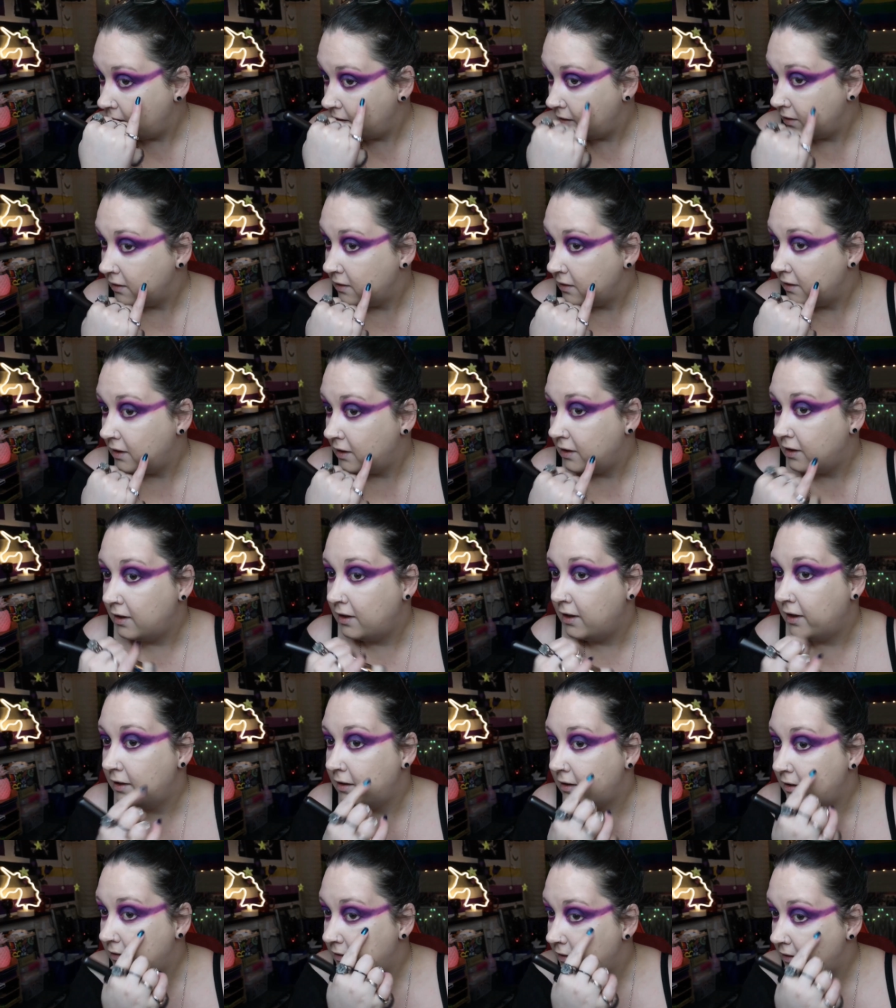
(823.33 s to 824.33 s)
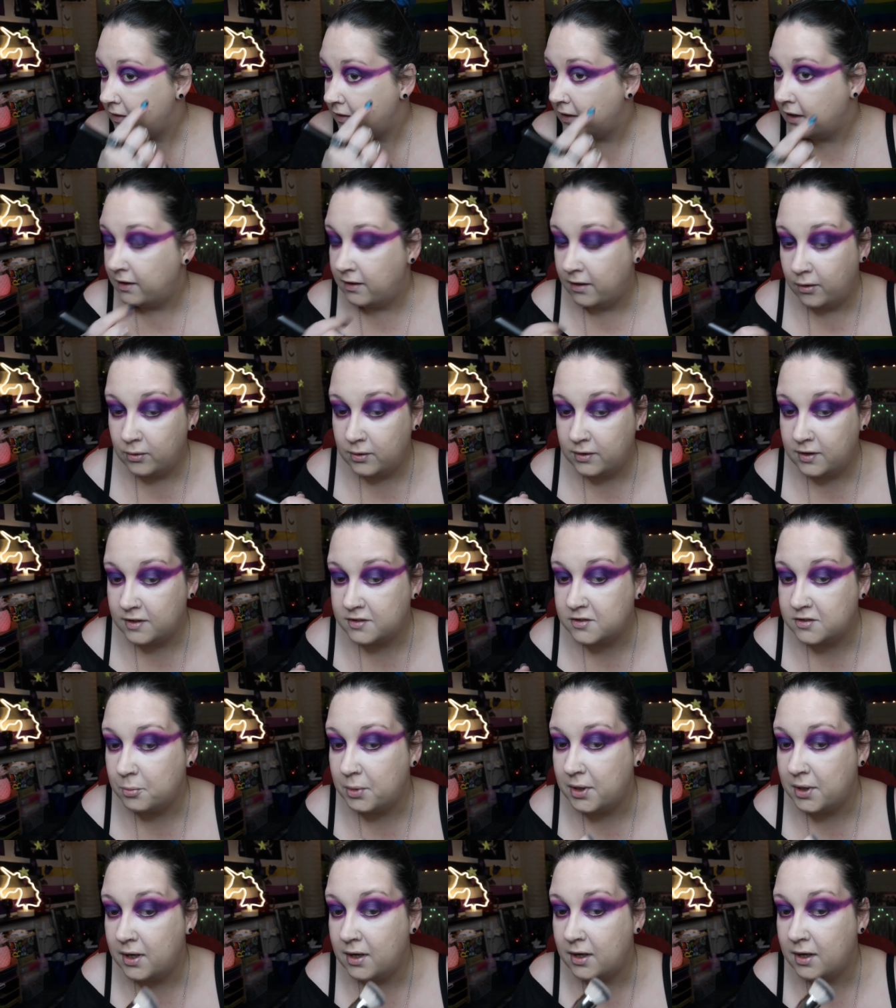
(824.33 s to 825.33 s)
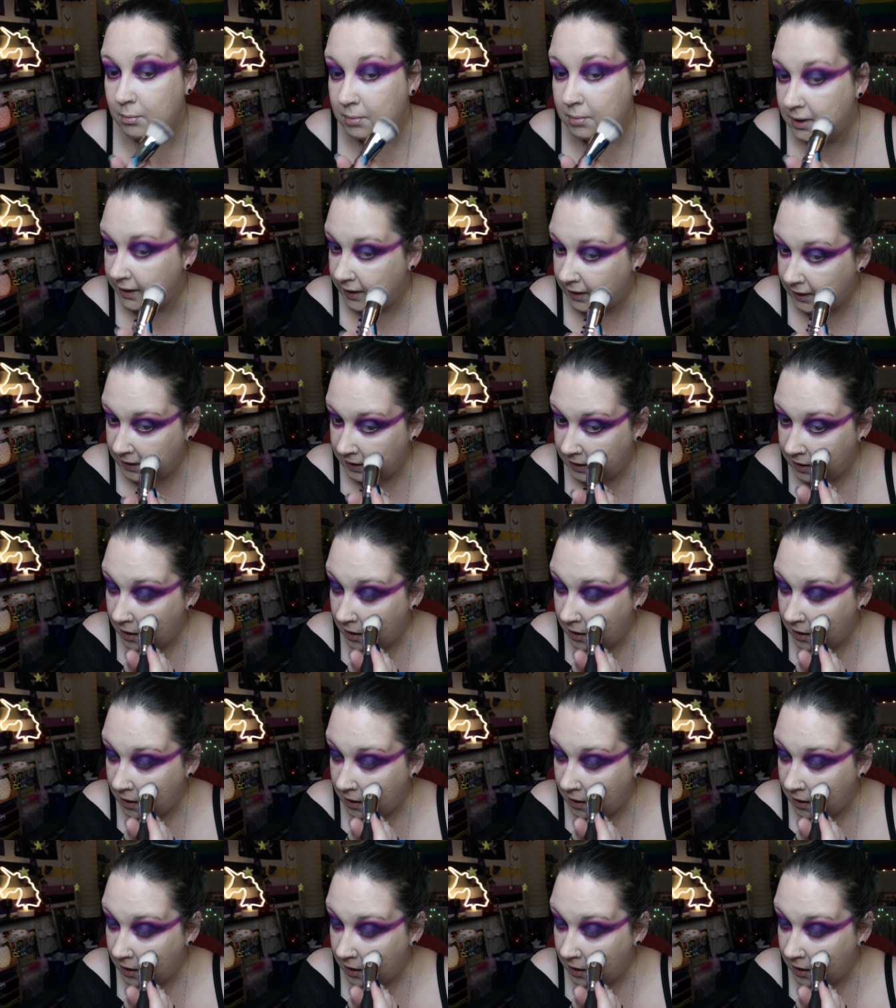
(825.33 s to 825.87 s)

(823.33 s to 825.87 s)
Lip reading: And I like that they don't disappear completely